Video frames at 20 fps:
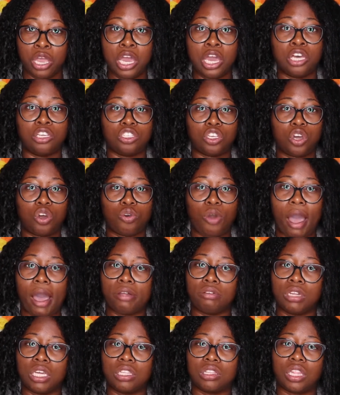So I'll
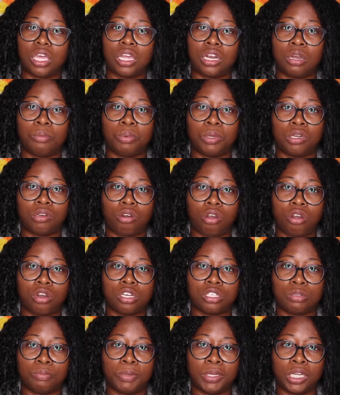link that up in the
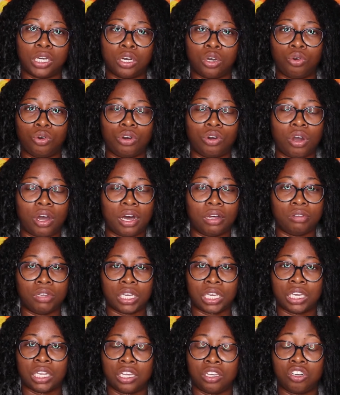cards below, or I'll
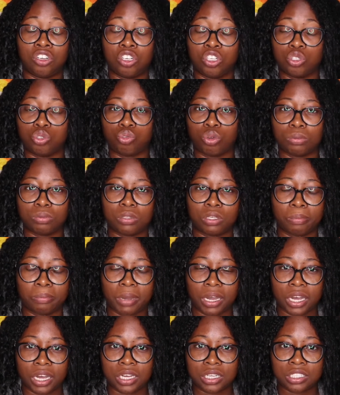link it in the description
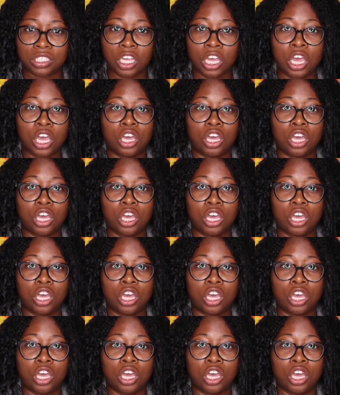box.